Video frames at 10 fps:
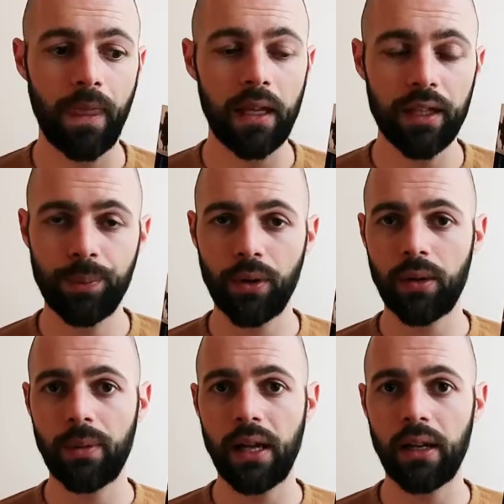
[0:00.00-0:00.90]
It is a
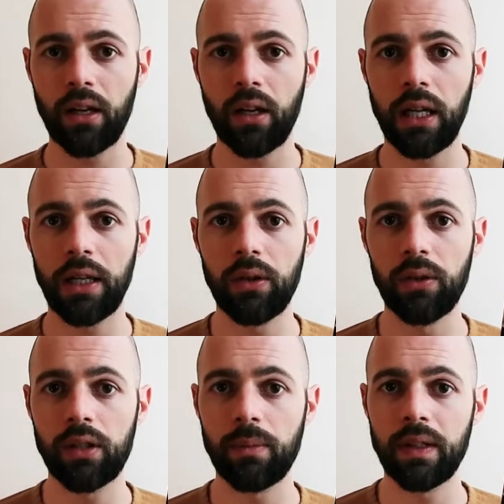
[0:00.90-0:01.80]
book about a guy
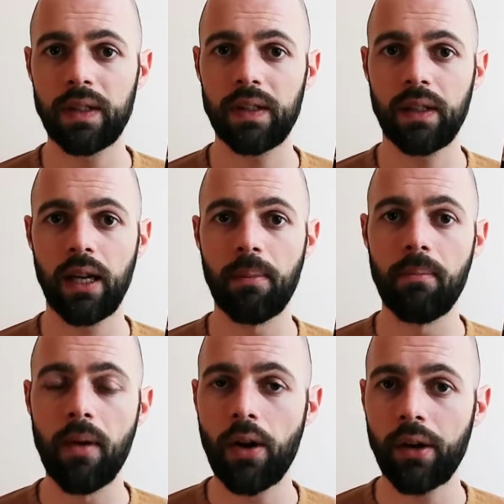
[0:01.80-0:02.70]
who commits a
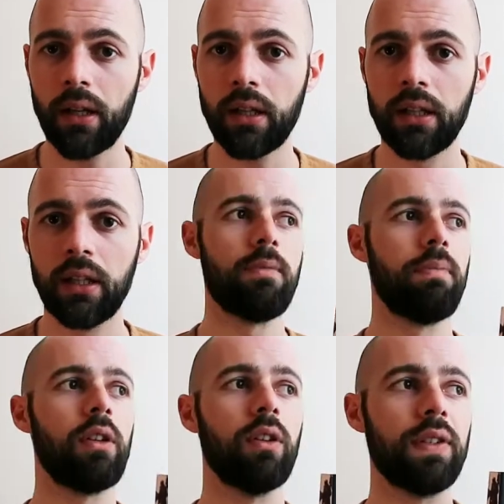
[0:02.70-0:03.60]
murder
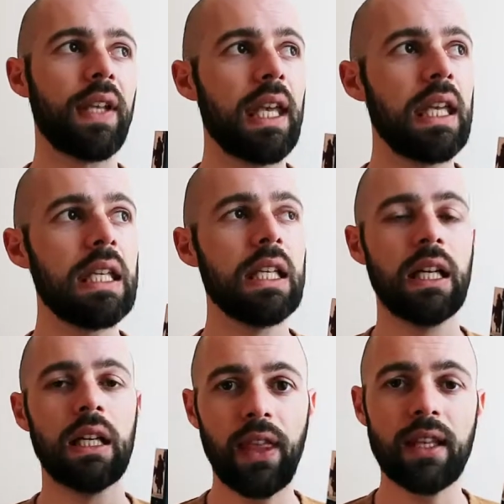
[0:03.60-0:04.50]
because he
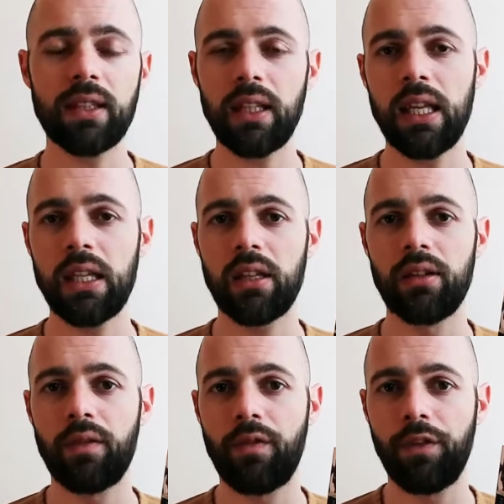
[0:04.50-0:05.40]
thinks that he
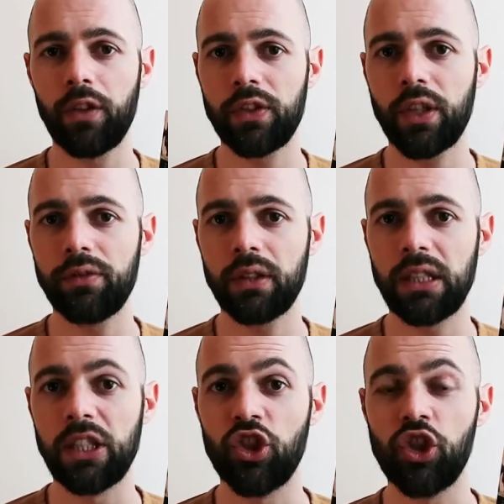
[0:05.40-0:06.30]
can
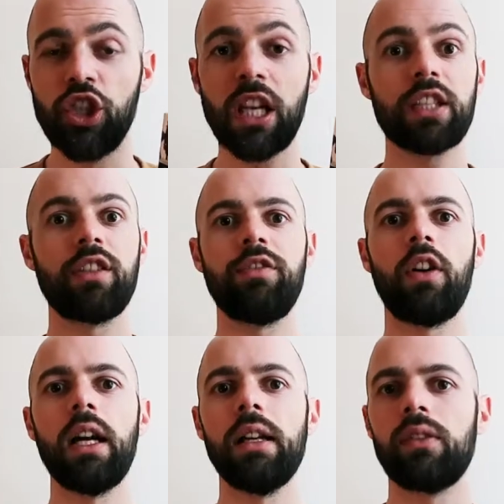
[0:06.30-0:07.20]
philosophically
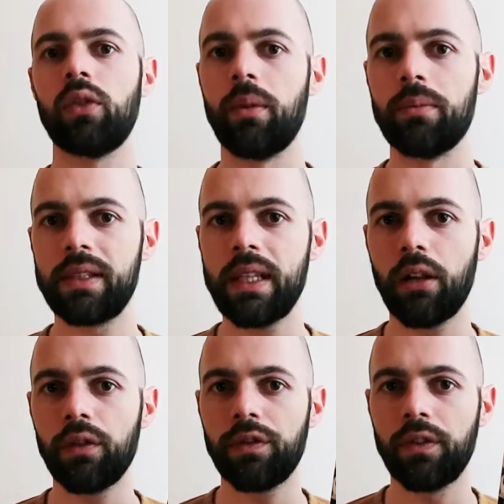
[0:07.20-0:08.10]
justify it to
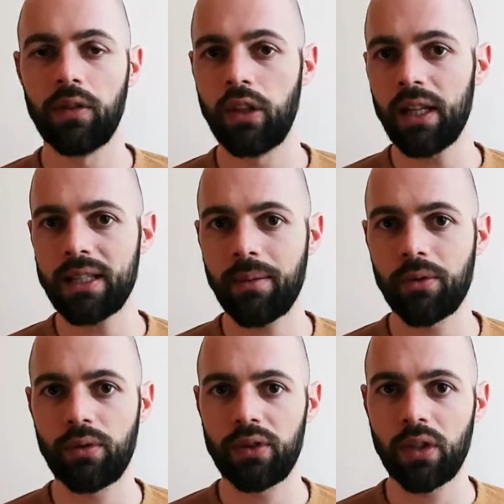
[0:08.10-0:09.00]
himself. The guy's name
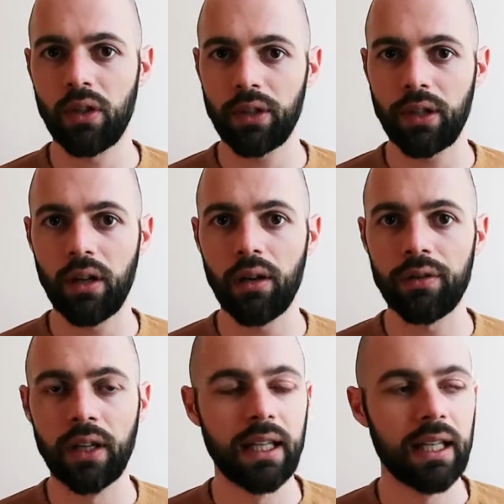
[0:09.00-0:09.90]
is Raskolnikov.